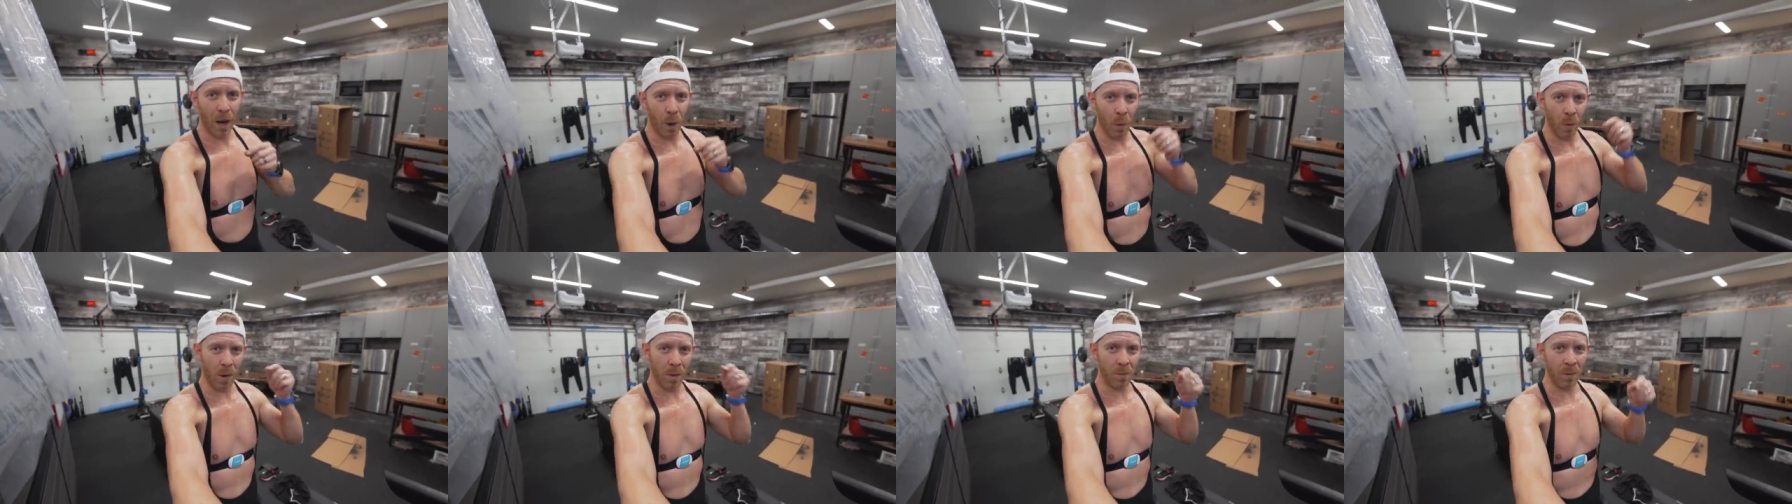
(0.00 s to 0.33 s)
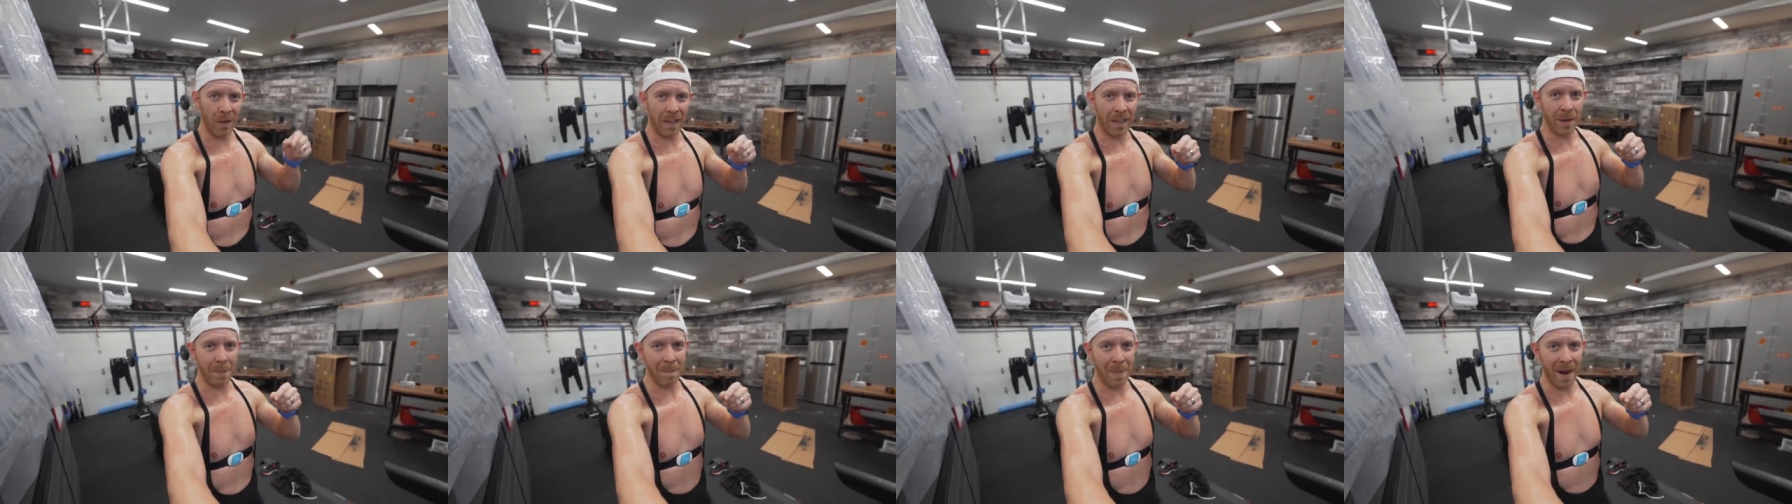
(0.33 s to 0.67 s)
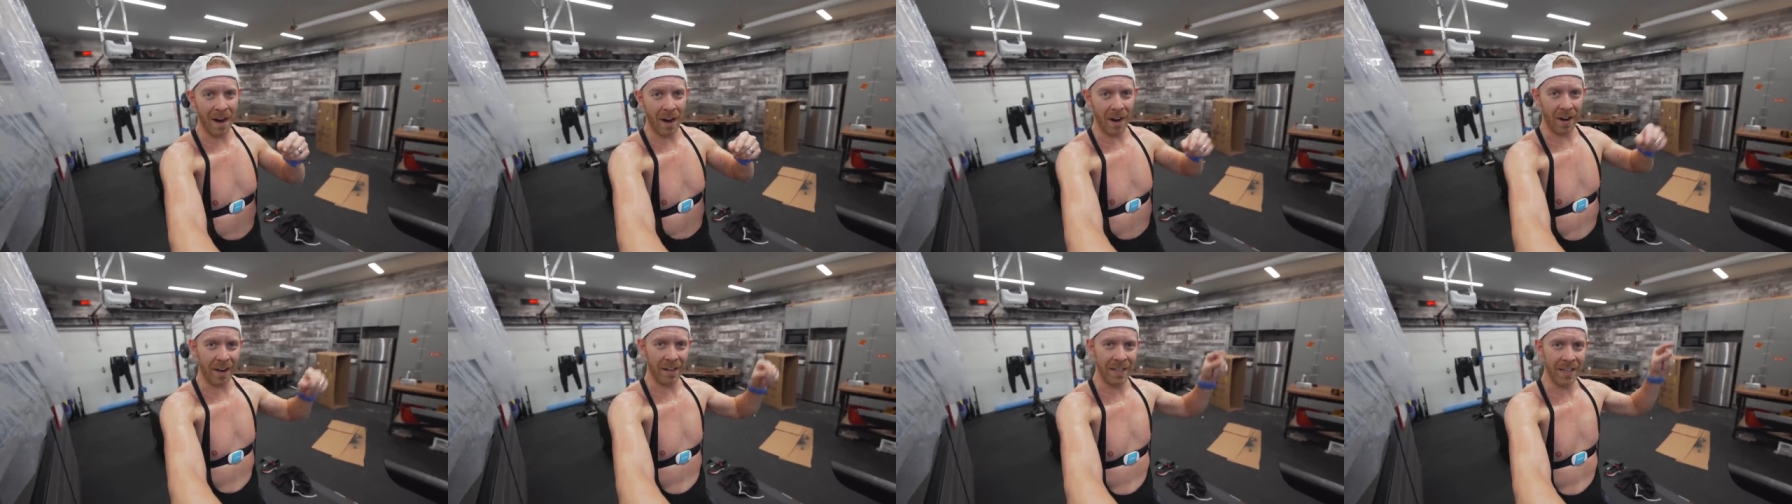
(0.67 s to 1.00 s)
when we
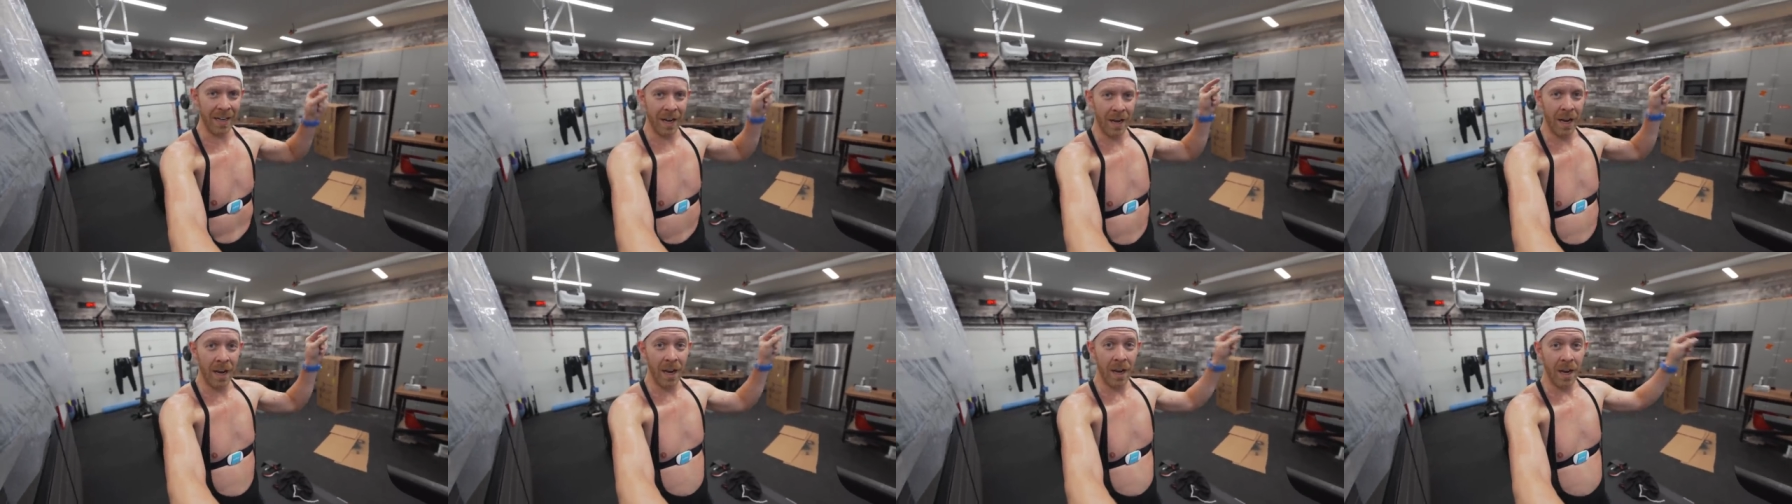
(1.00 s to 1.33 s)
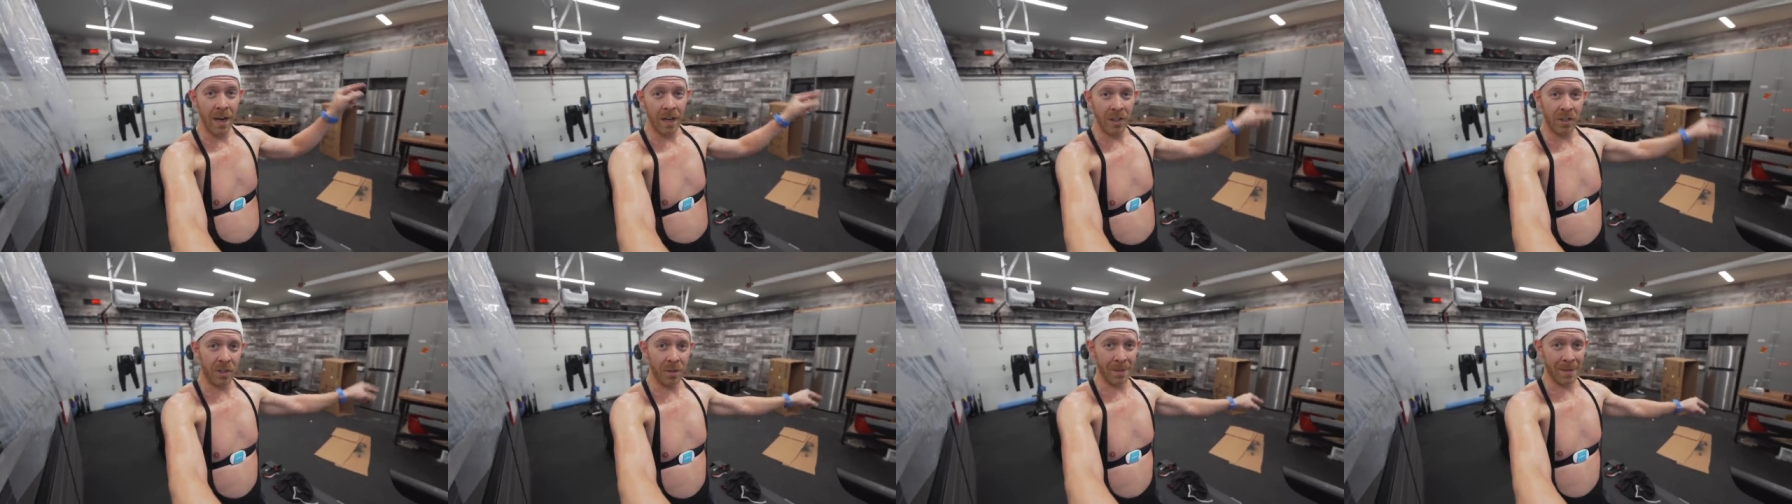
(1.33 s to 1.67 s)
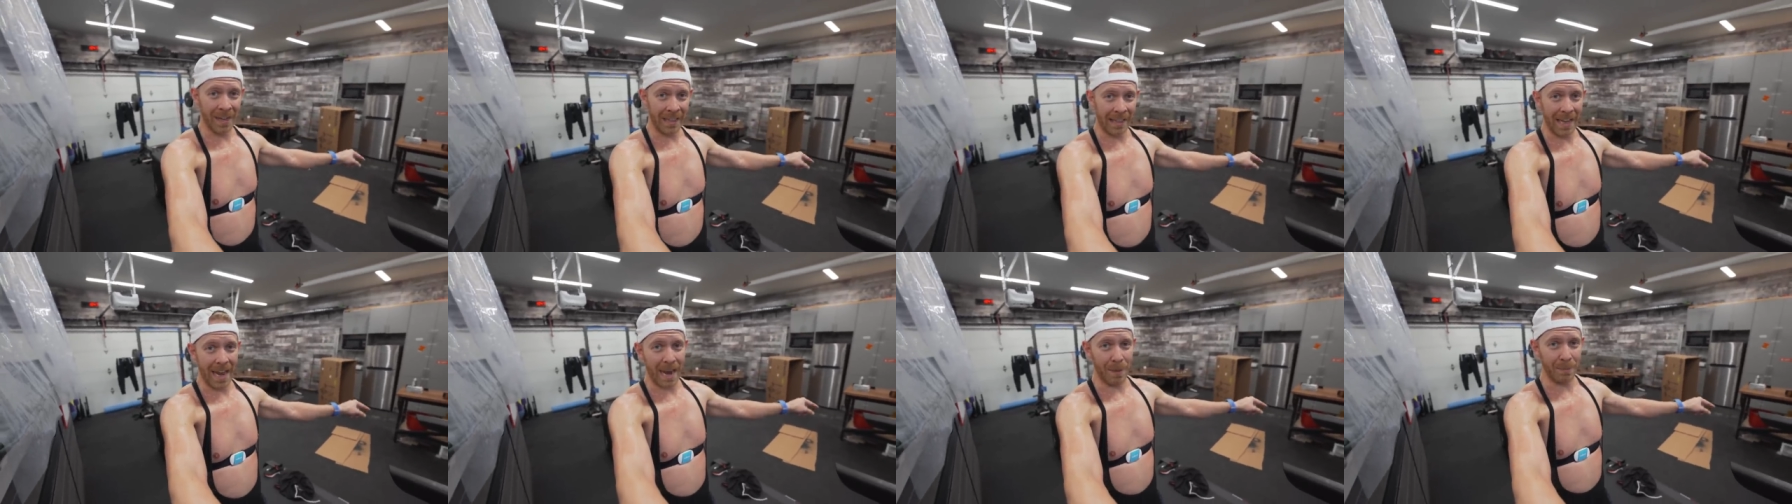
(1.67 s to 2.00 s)
compare it to
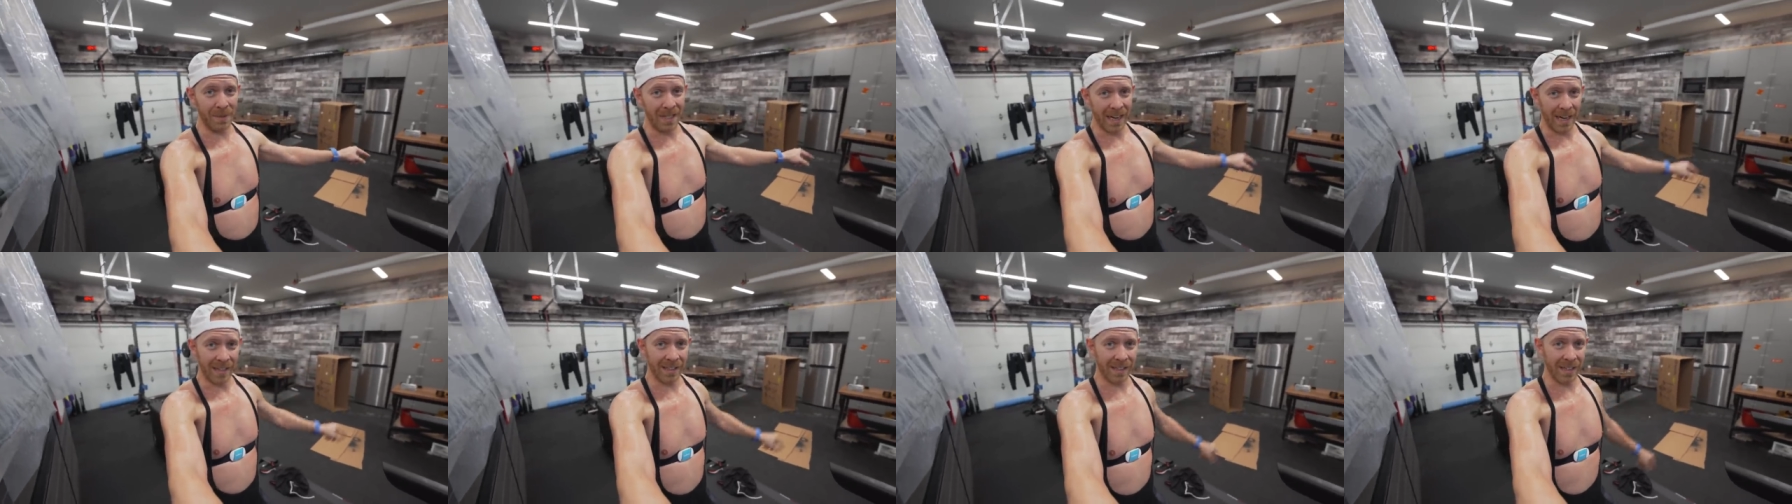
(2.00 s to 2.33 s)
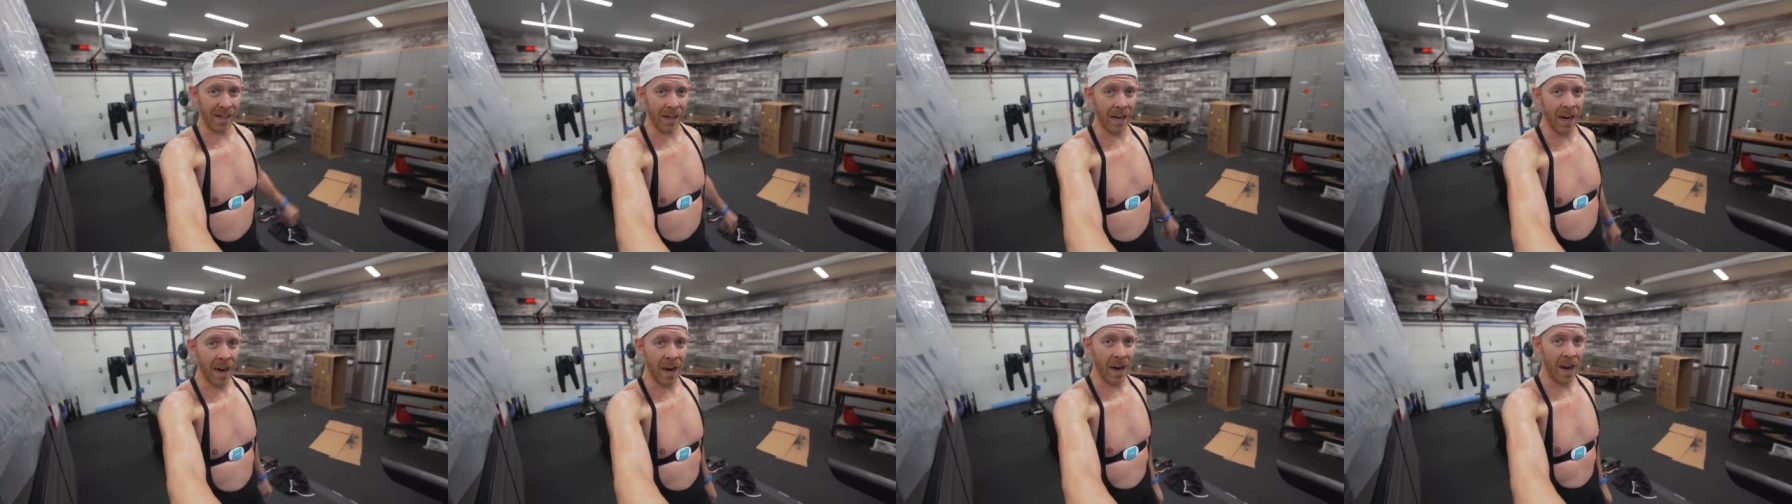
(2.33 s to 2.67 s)
my lab testing.